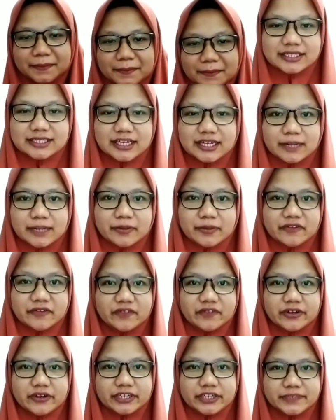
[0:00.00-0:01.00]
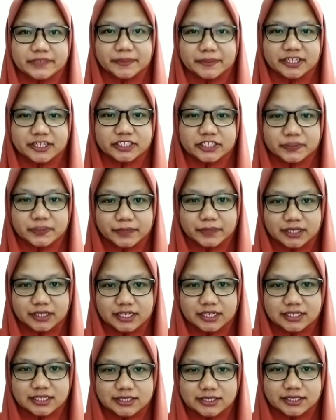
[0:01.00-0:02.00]
Sustainable forest management
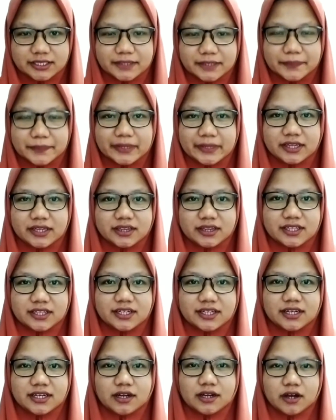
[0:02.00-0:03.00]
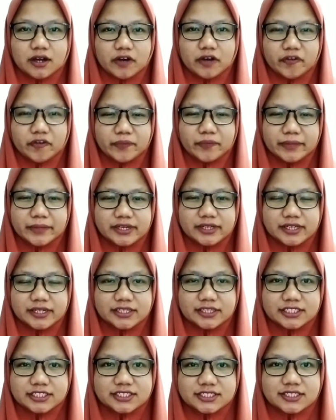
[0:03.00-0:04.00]
is a method of
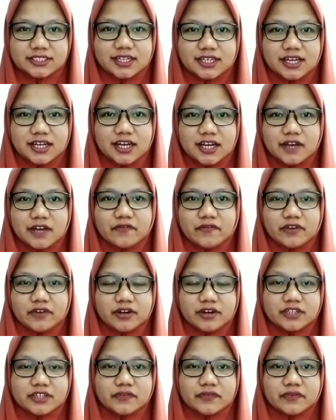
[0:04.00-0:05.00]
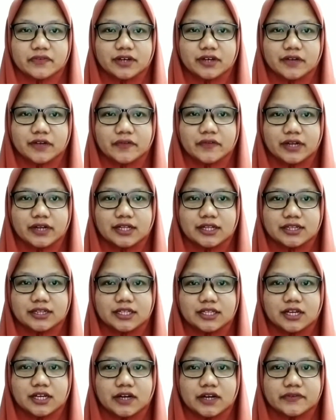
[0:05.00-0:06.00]
managing forests for a
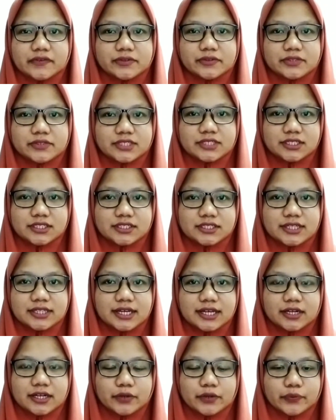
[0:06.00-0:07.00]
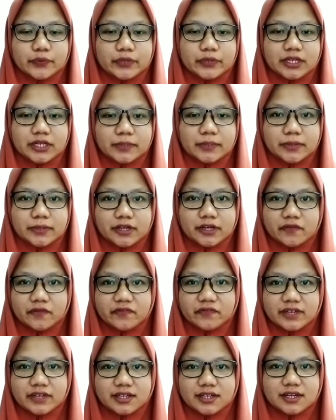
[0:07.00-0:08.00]
variety of uses that will
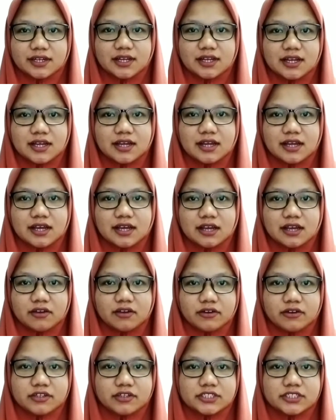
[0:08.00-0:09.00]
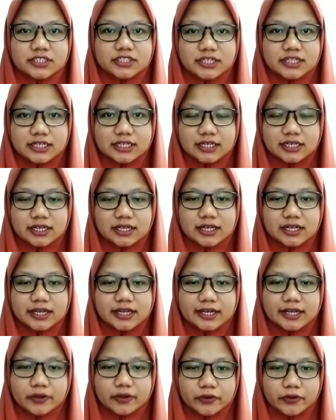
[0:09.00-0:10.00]
benefit ecological,
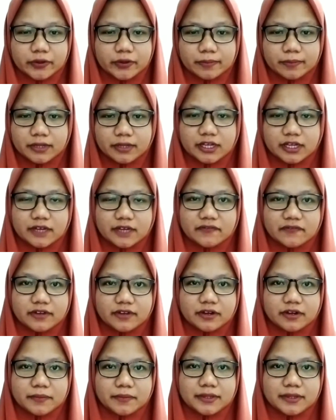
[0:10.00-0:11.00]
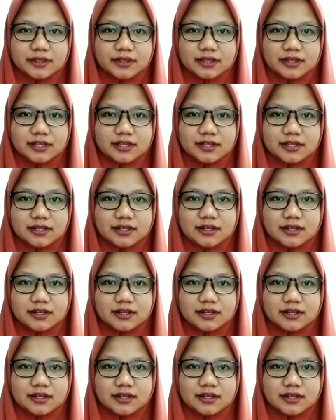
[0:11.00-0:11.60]
economic, environmental,